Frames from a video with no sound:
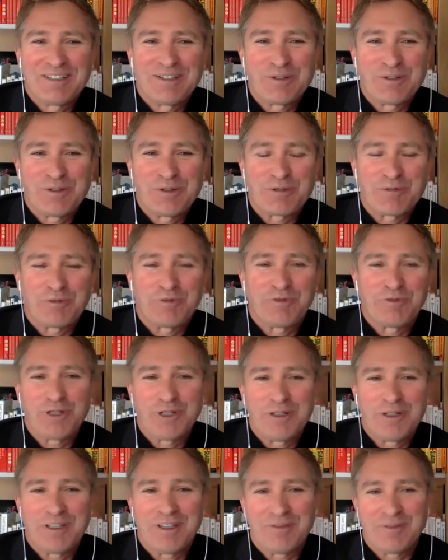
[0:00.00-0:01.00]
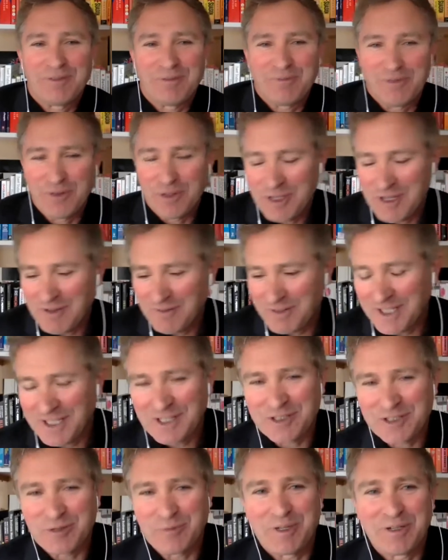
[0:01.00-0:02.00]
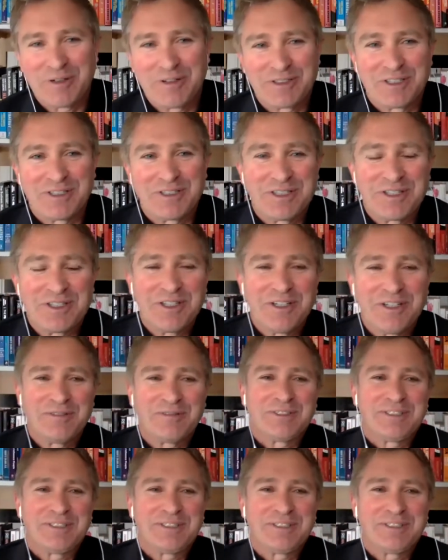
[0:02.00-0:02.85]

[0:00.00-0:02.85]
thoughts before you have any guest appearances yourself?